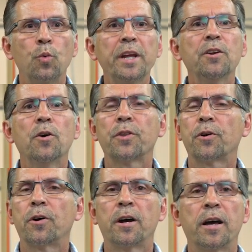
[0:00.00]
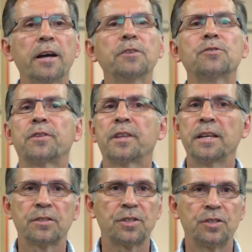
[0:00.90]
We know there are 100
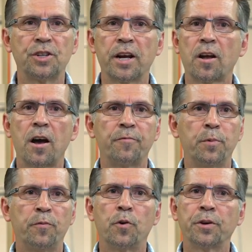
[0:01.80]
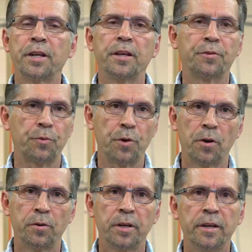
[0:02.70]
things to check off before you hit the
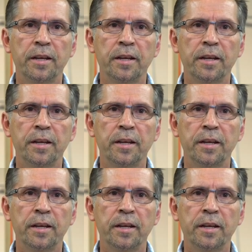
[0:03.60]
road.